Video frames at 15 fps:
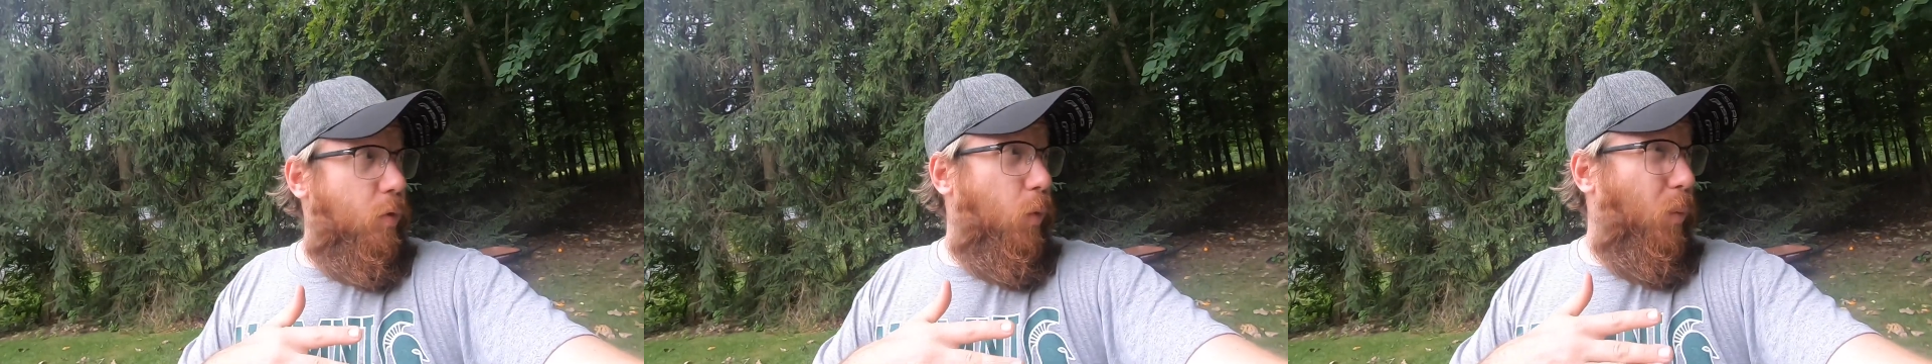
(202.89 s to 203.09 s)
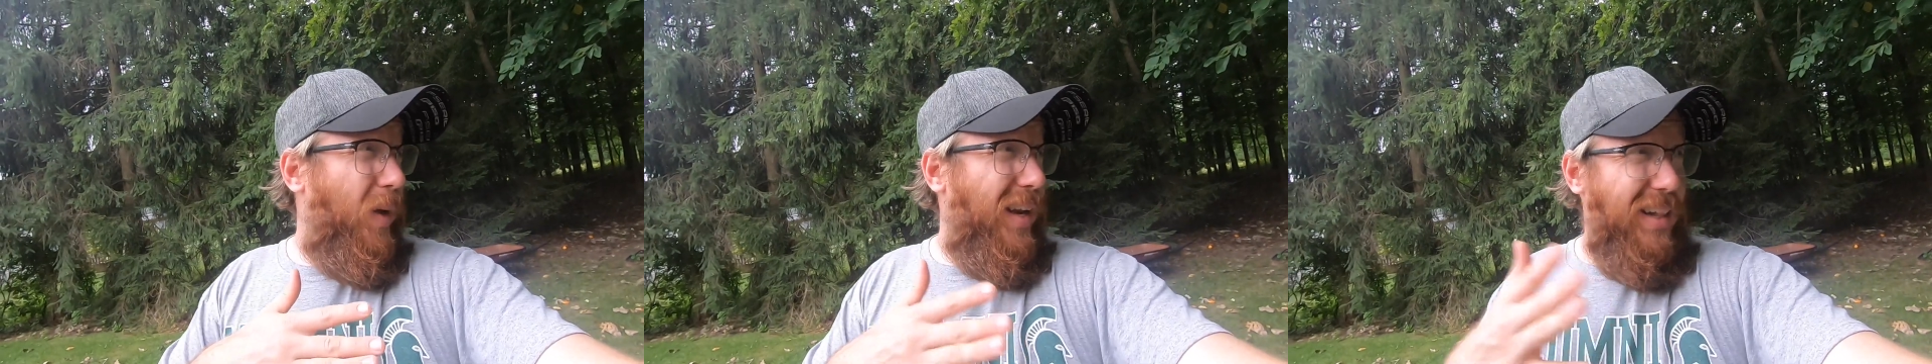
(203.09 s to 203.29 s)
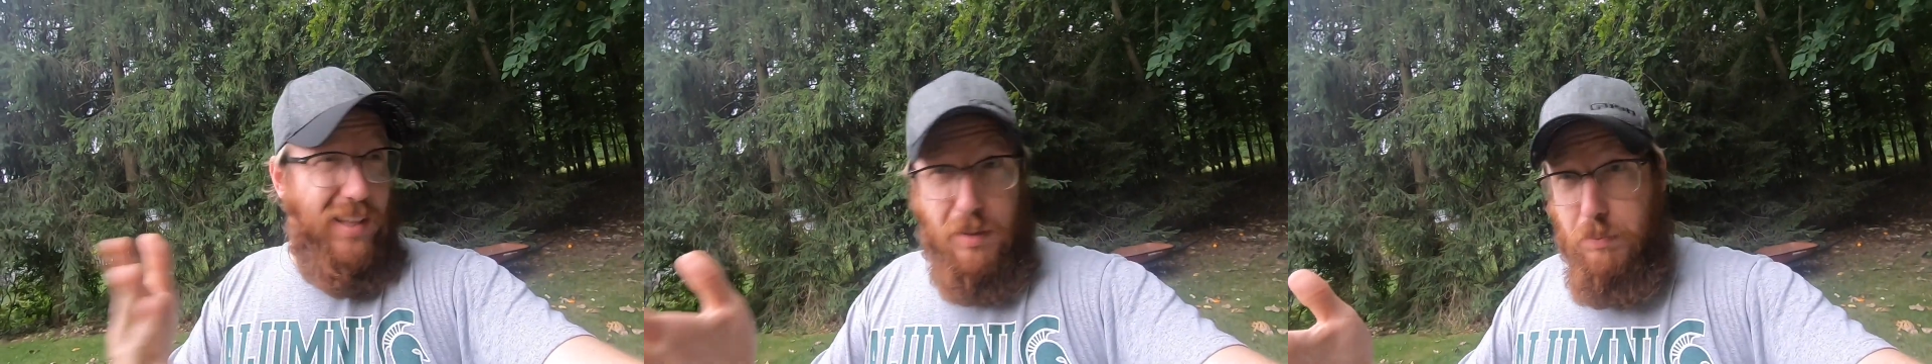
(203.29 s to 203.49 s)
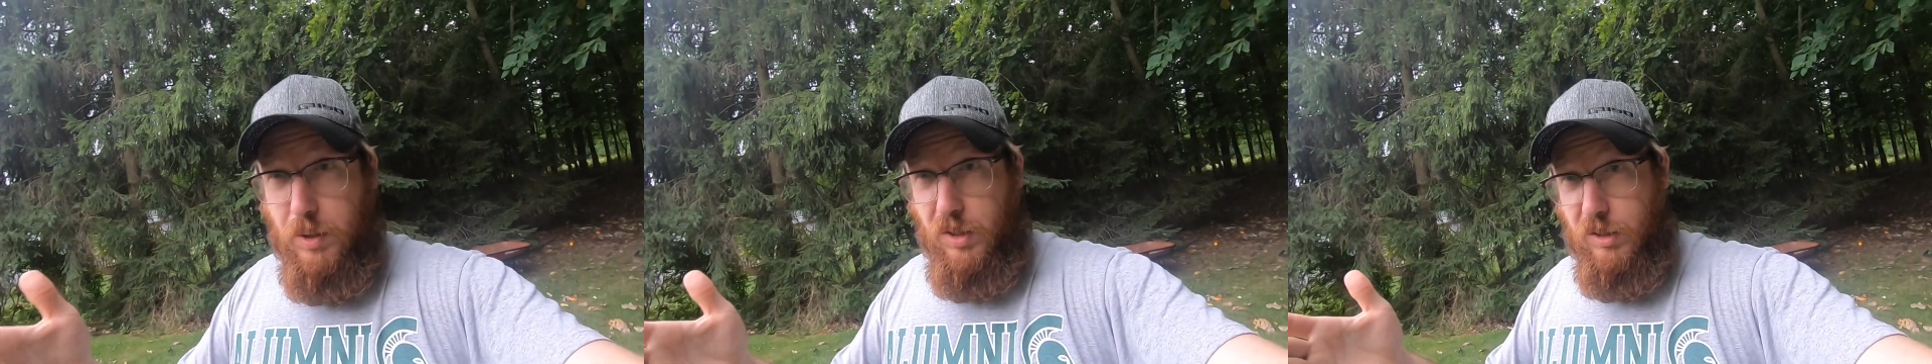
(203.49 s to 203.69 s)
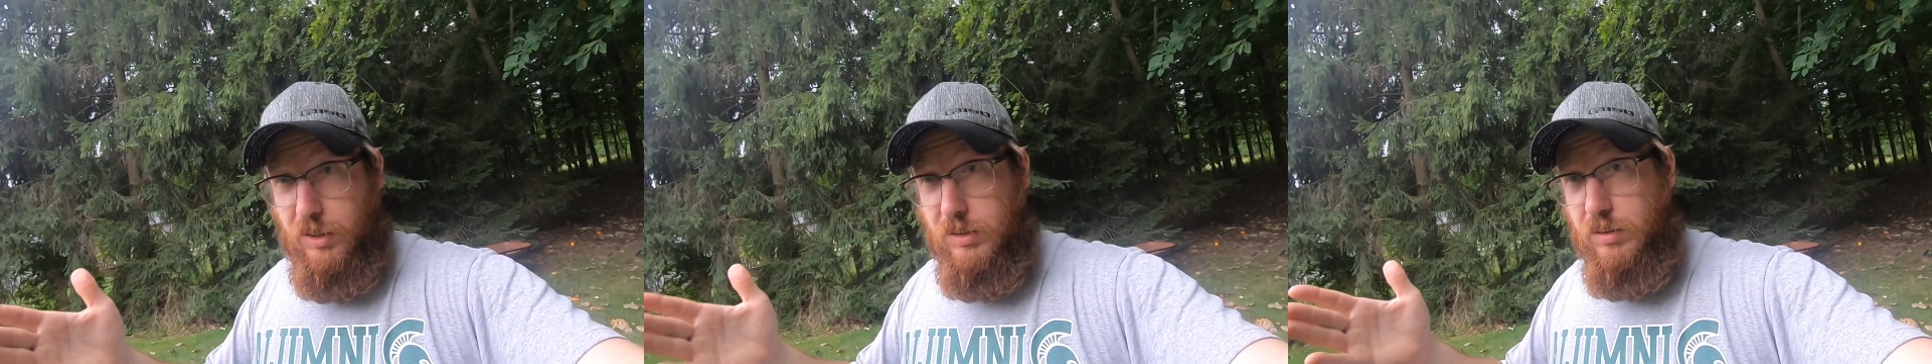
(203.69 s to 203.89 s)
we get a lot of
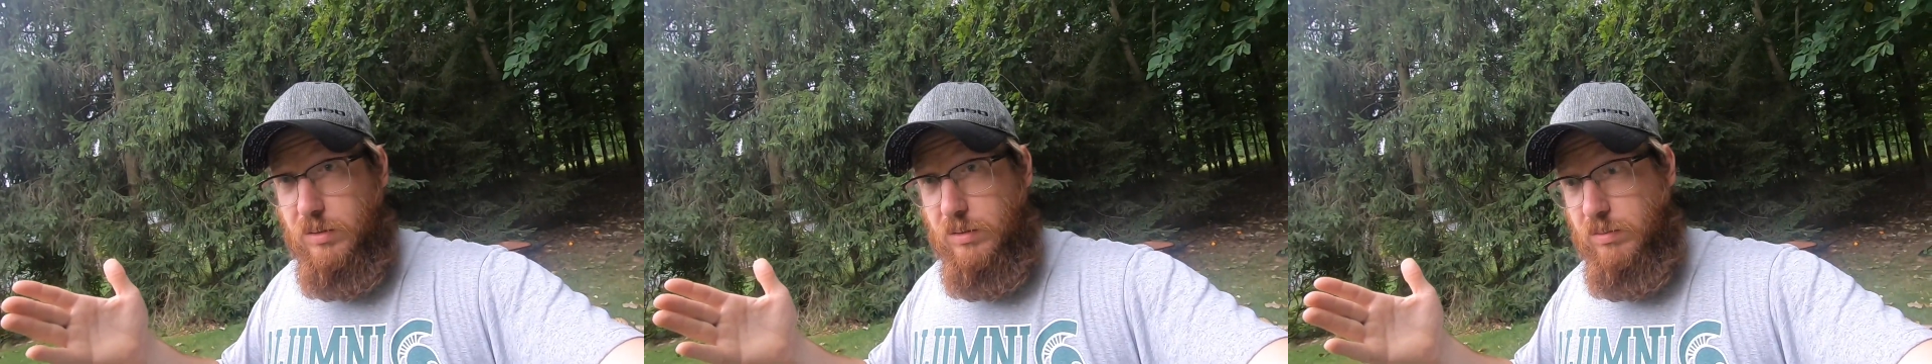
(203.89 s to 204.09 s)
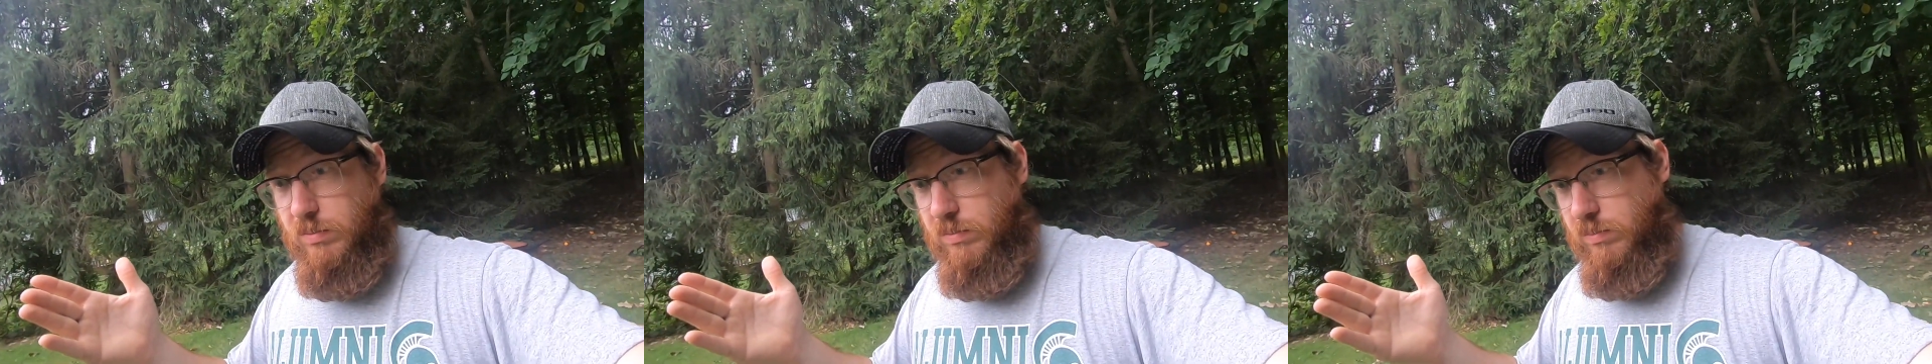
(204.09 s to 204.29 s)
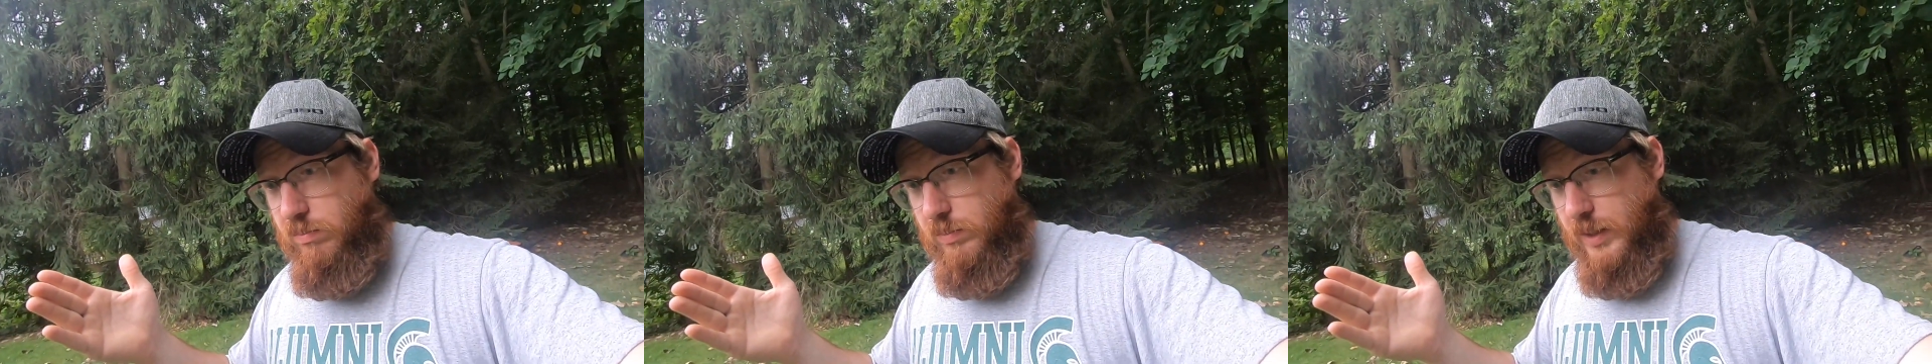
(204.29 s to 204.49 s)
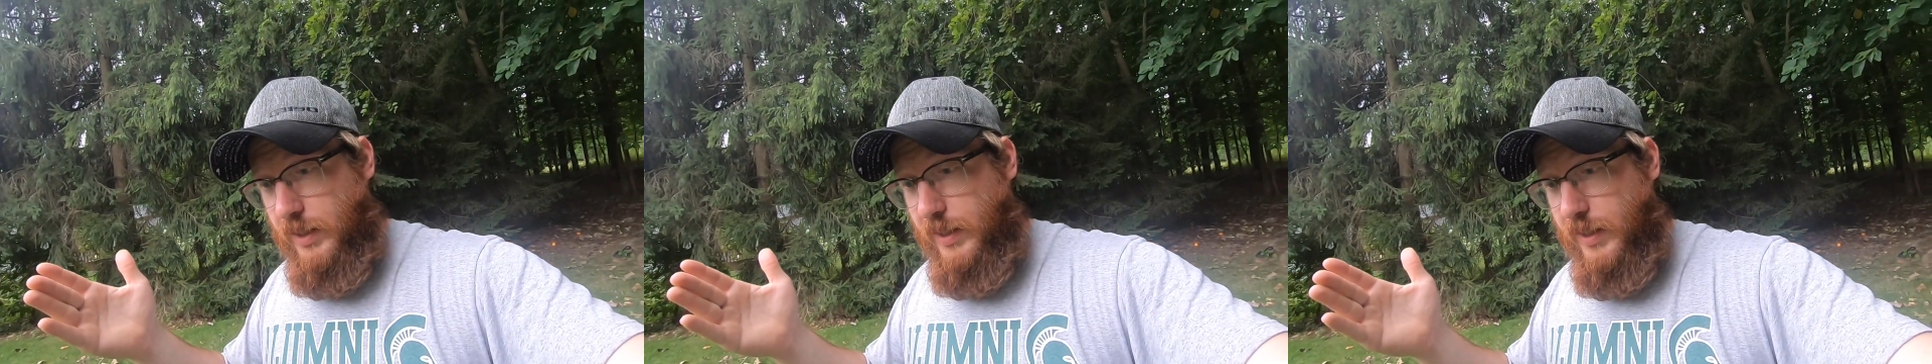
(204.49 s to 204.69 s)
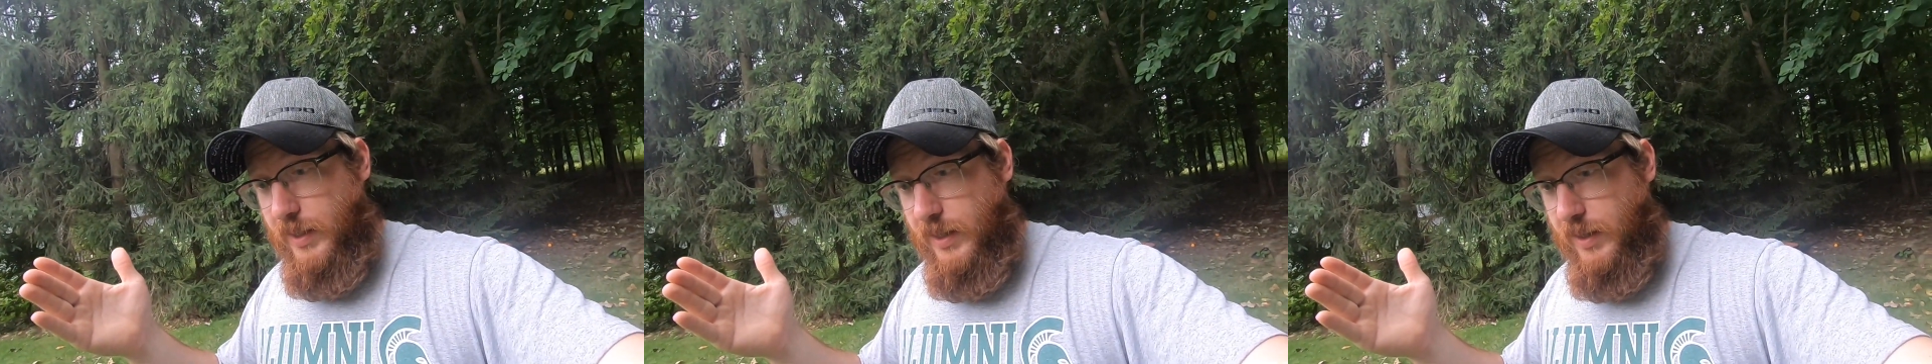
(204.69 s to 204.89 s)
bugs,
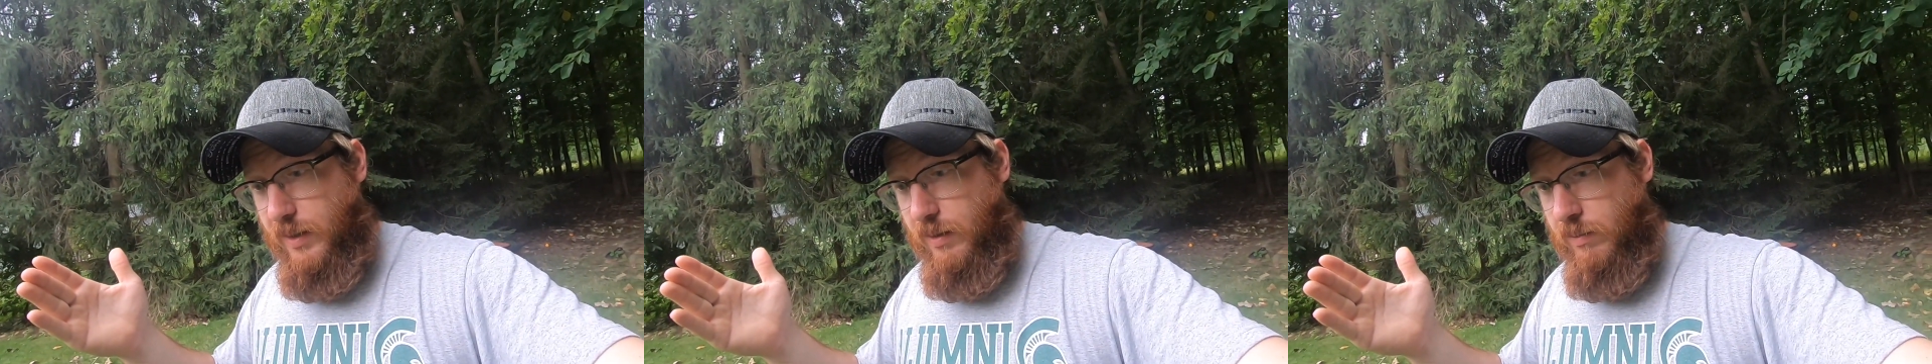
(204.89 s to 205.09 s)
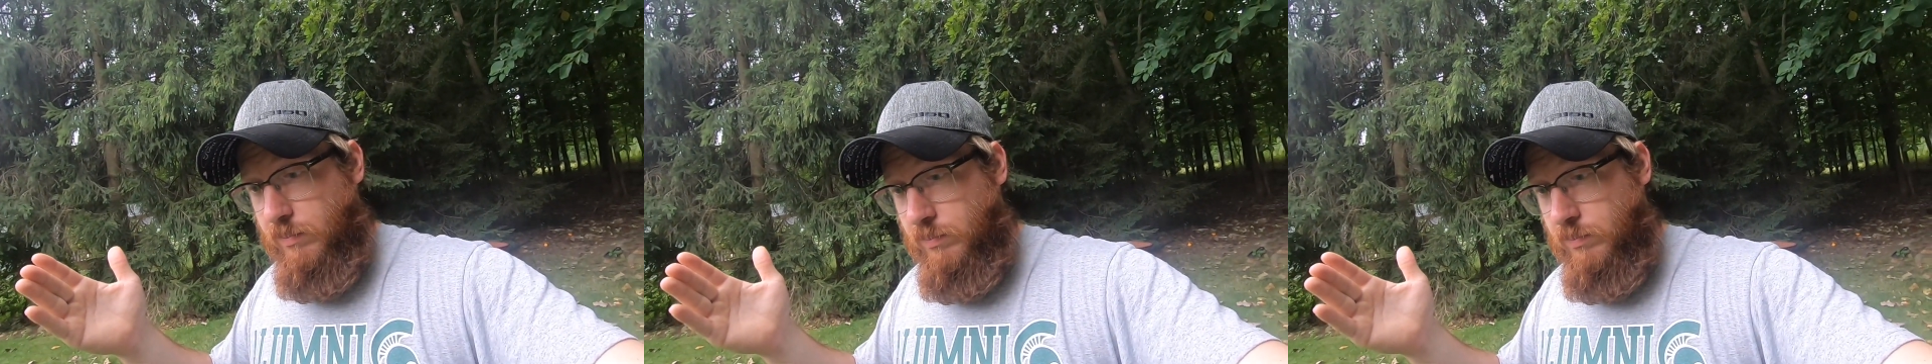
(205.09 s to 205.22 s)
and